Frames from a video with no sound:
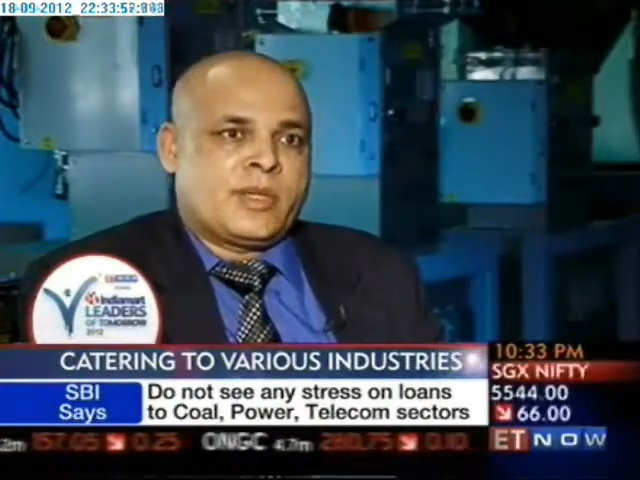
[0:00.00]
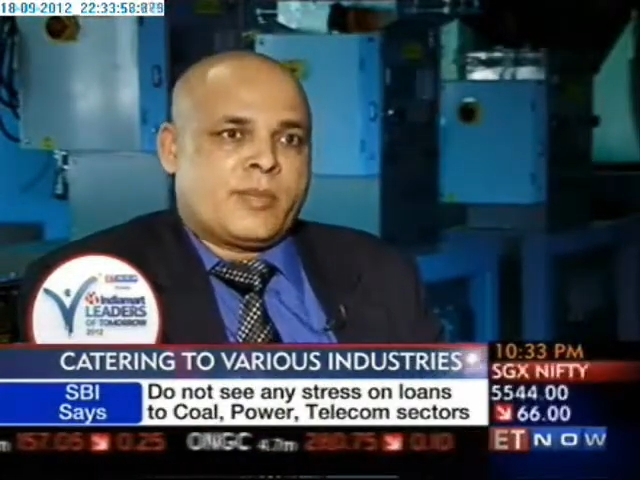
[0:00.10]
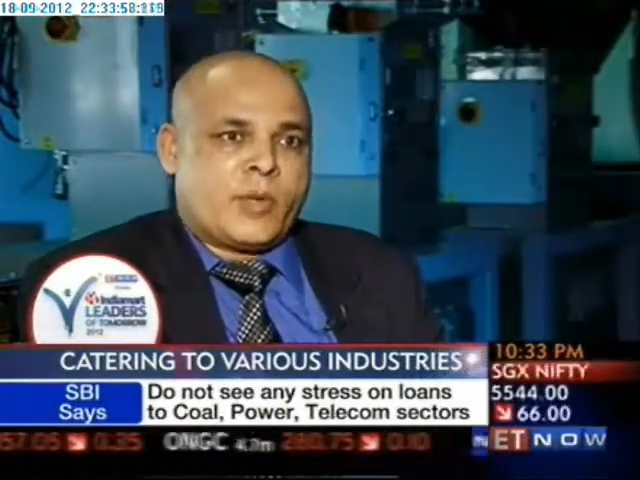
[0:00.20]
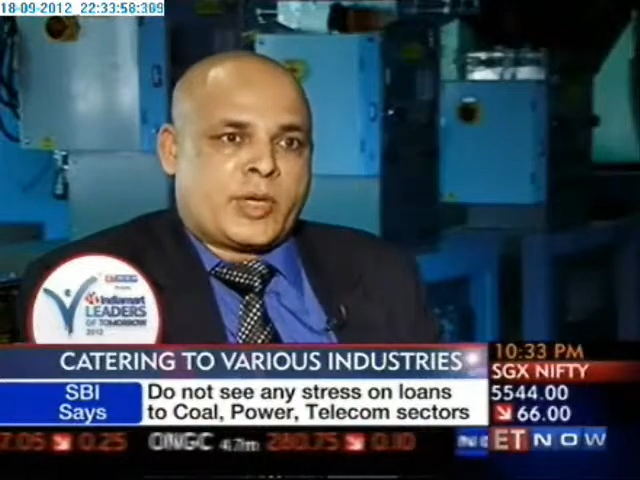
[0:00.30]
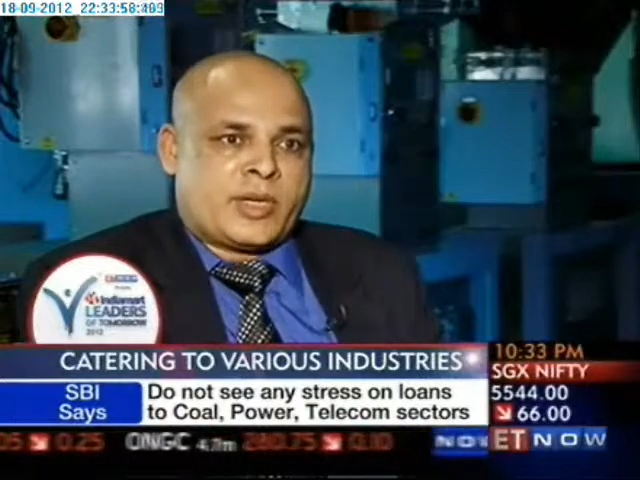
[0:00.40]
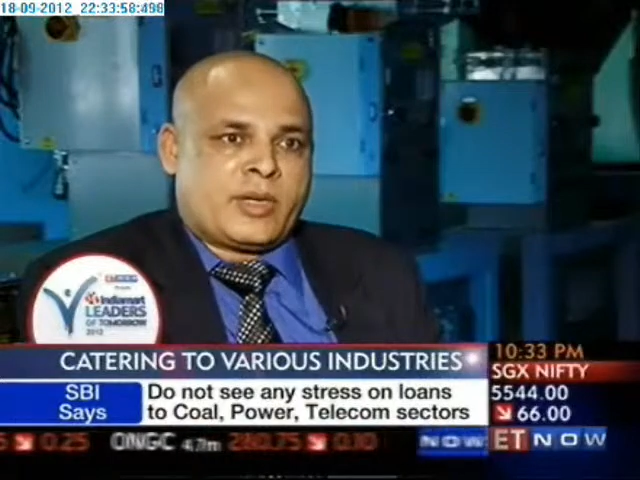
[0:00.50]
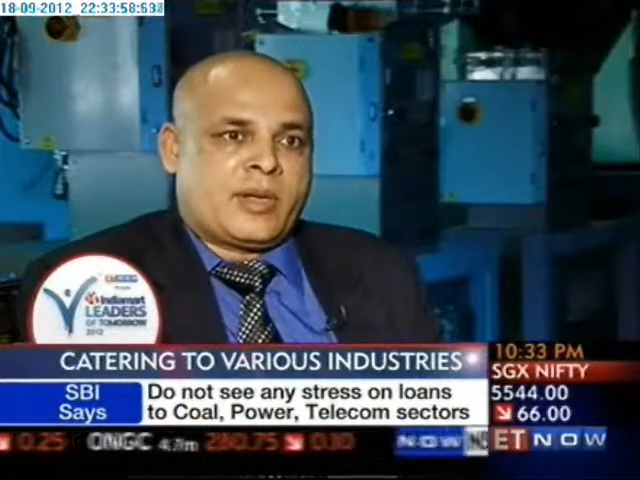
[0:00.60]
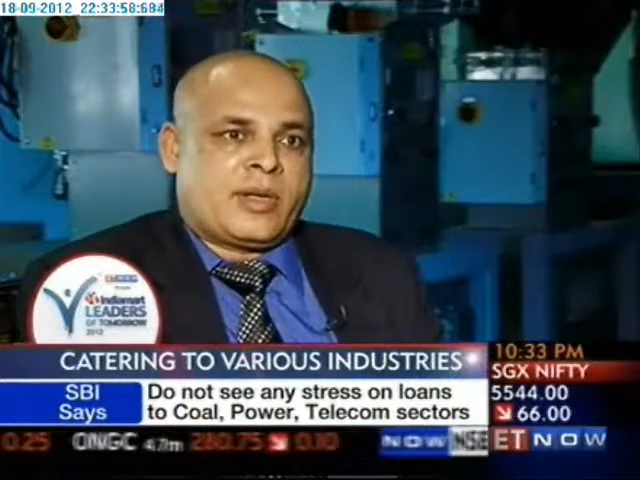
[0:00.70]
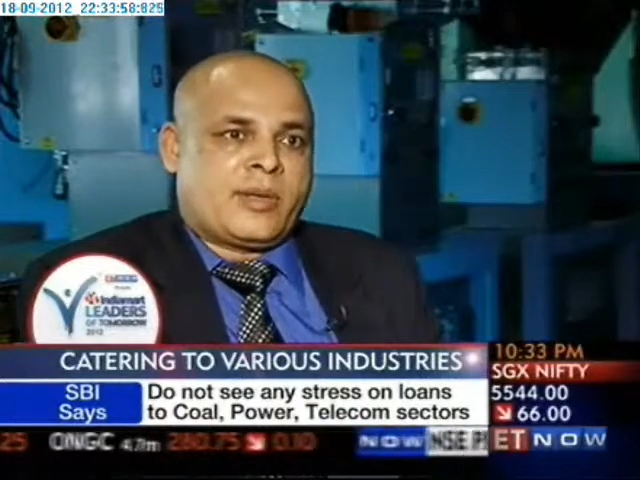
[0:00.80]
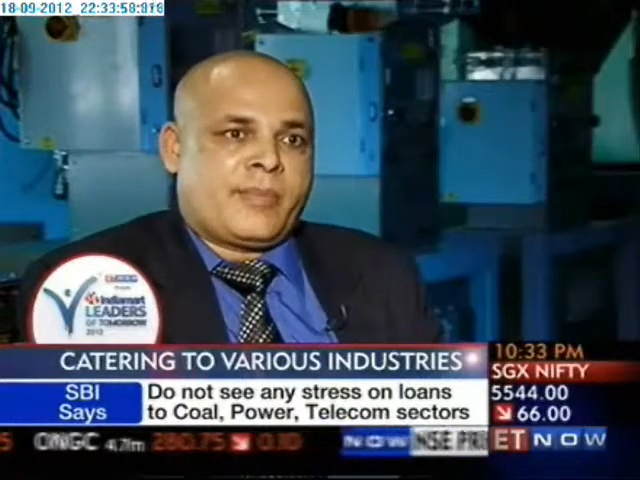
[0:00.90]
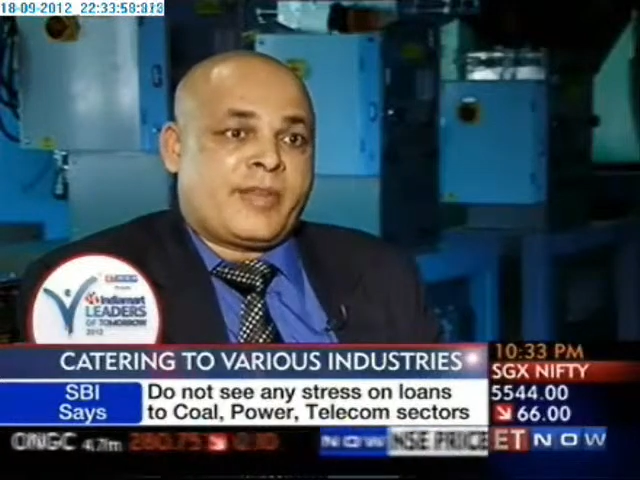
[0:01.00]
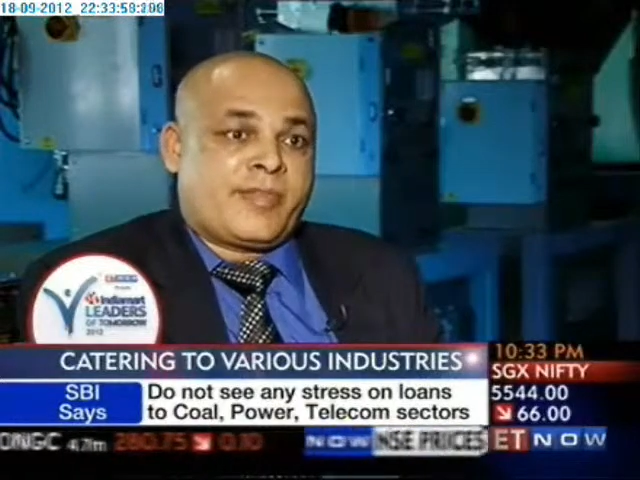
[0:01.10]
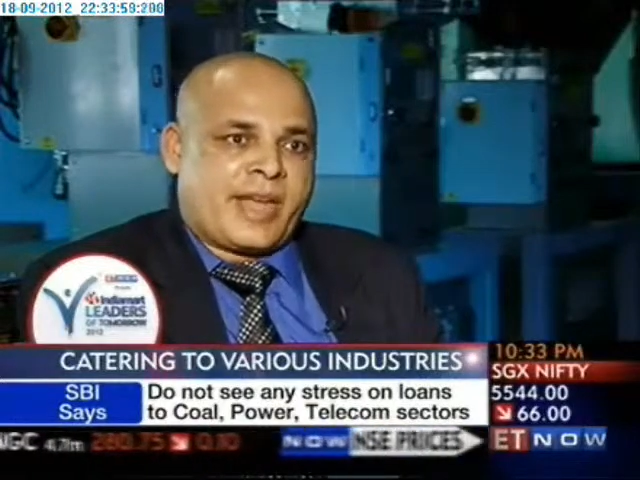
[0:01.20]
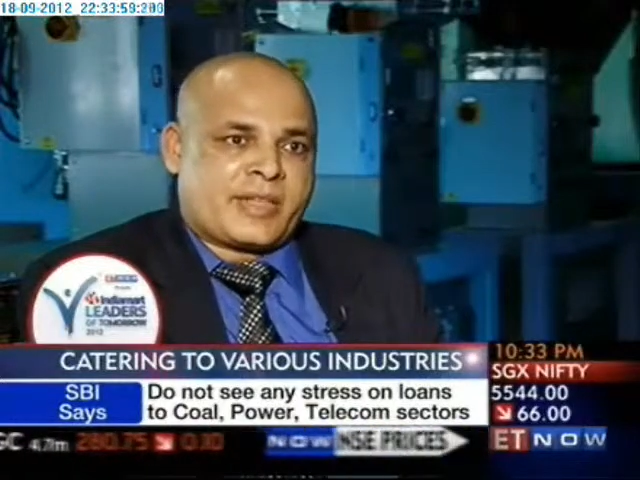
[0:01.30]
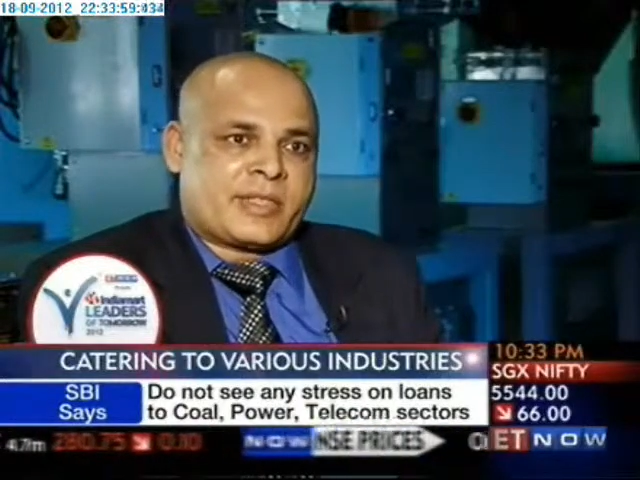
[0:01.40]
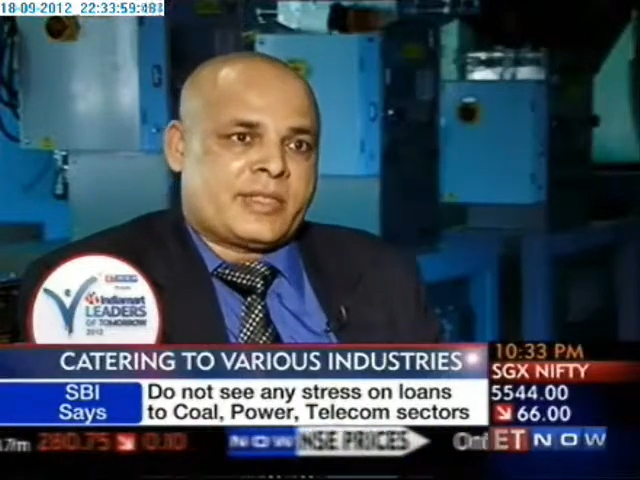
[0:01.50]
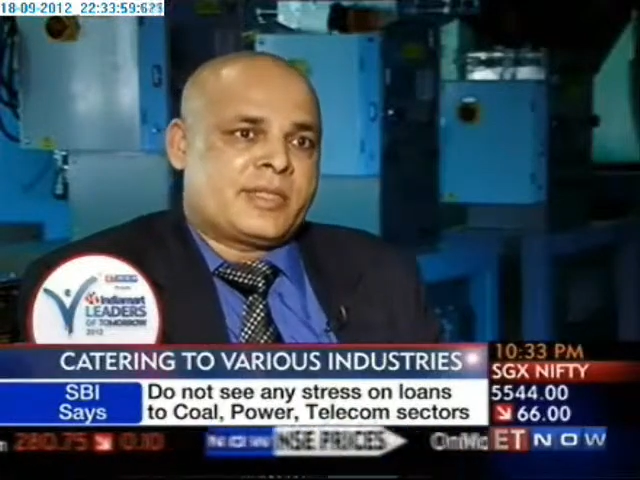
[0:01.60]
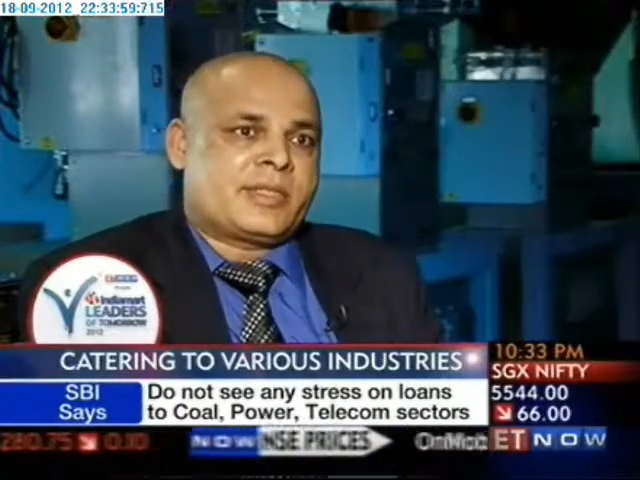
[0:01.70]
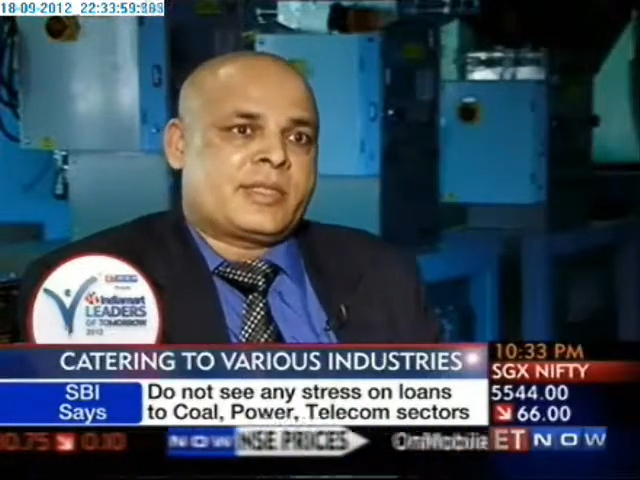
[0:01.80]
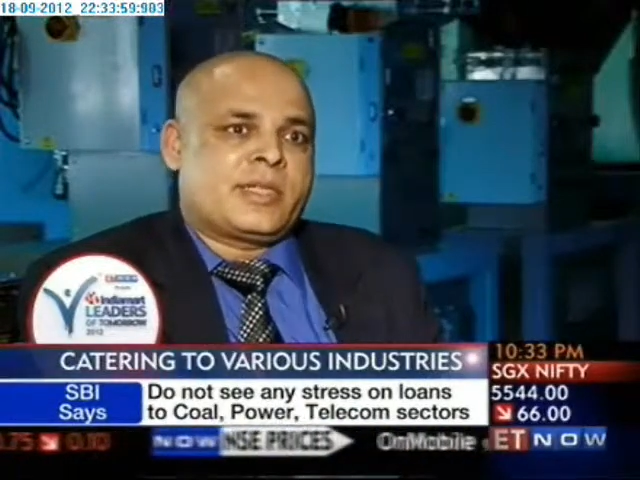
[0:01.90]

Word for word: bottle uh, manufacturers,